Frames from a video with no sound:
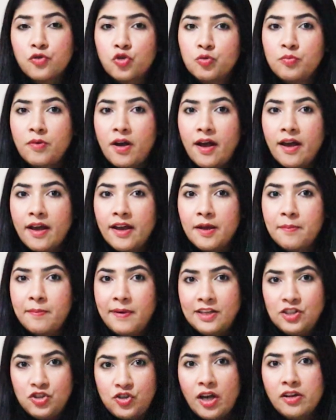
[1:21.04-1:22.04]
through
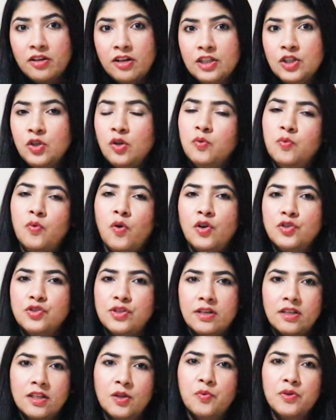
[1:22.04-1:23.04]
my channel, you'll
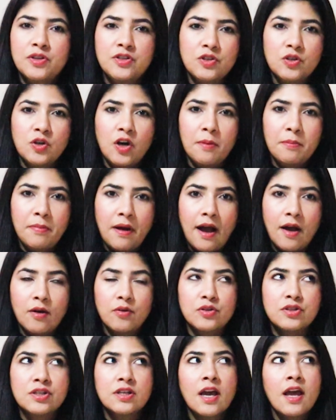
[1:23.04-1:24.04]
watch another video
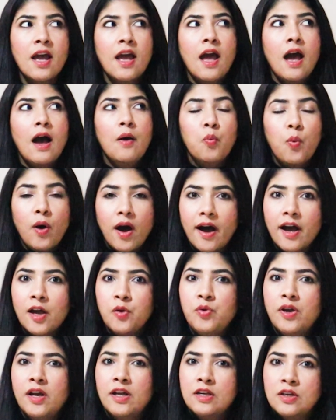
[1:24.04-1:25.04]
about
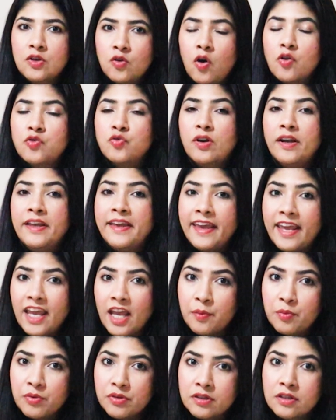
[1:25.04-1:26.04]
why we are not really
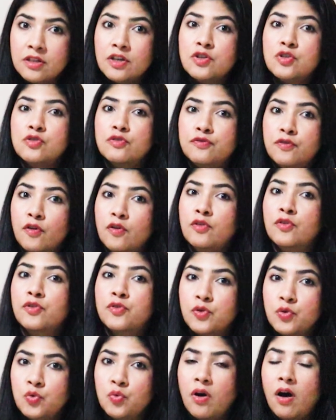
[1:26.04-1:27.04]
able to follow
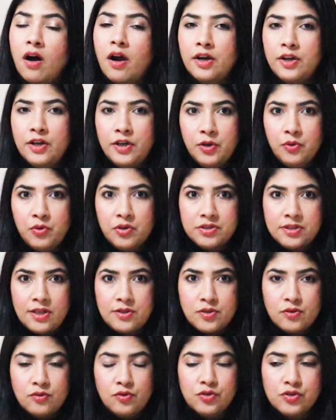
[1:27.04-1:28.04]
through our New Year's
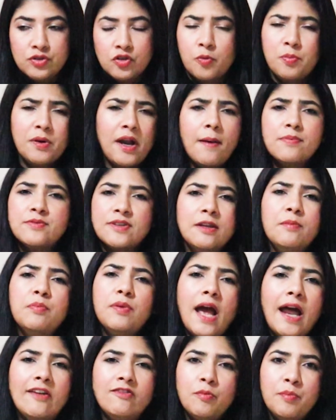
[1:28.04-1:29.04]
resolution, or perhaps any
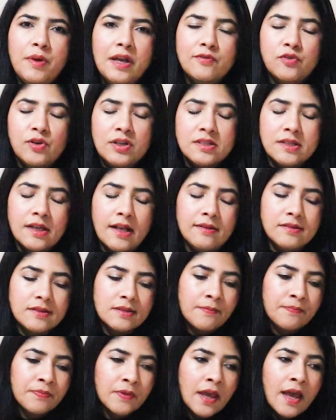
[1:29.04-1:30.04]
plan we make for
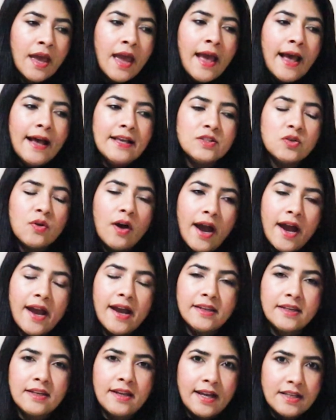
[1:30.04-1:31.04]
ourselves. And so I
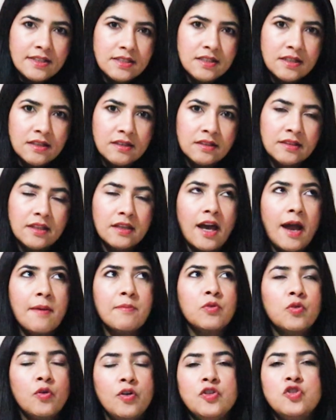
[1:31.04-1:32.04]
had an idea that
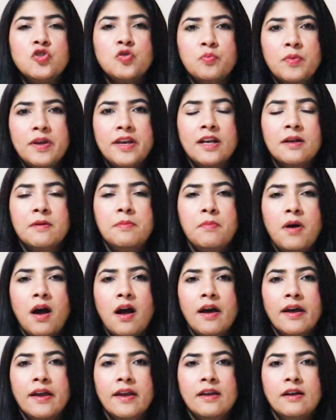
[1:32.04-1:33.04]
I'm going to make
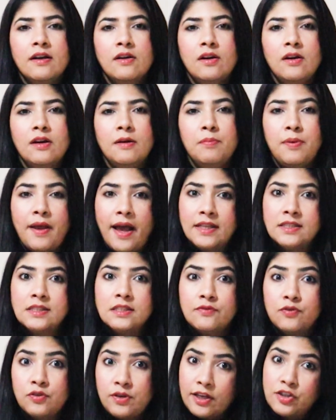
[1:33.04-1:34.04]
my
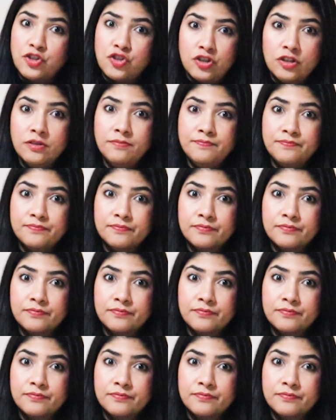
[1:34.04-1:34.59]
plans for next year.